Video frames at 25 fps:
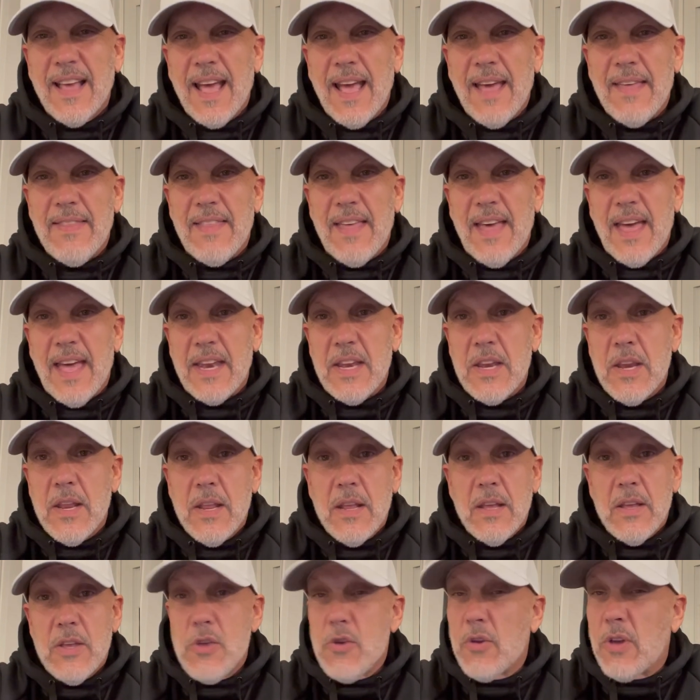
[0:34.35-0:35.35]
And then
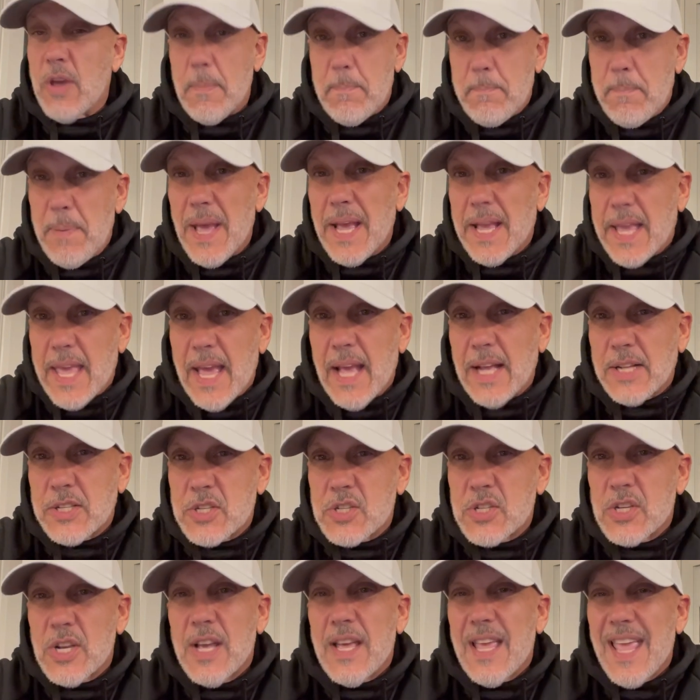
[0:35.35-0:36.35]
you get big
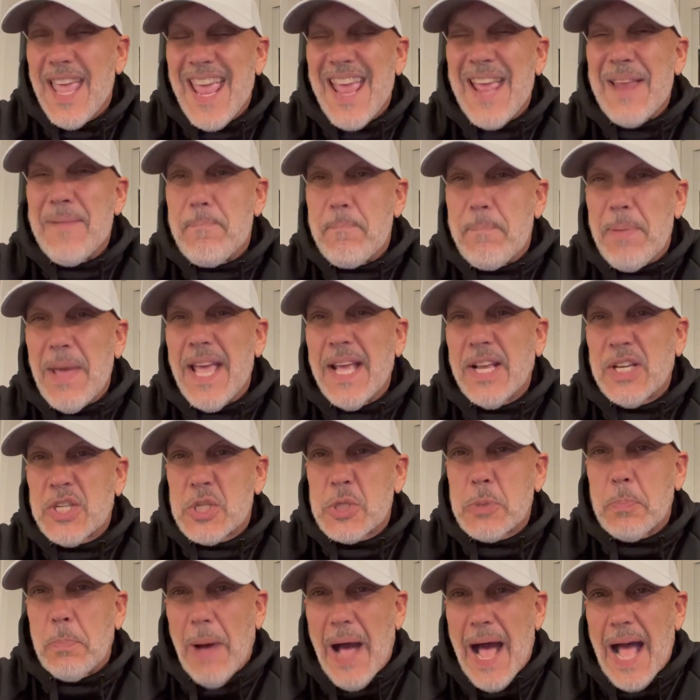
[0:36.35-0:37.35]
hits in big
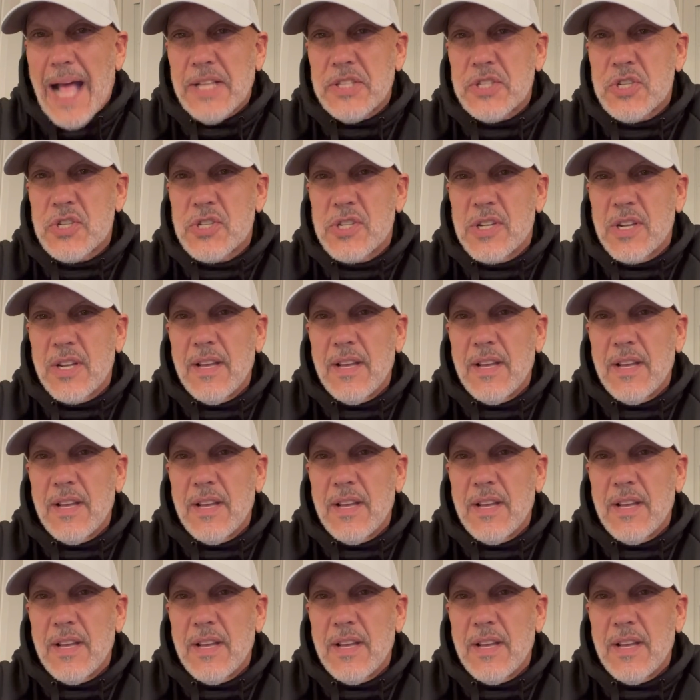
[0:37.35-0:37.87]
spots.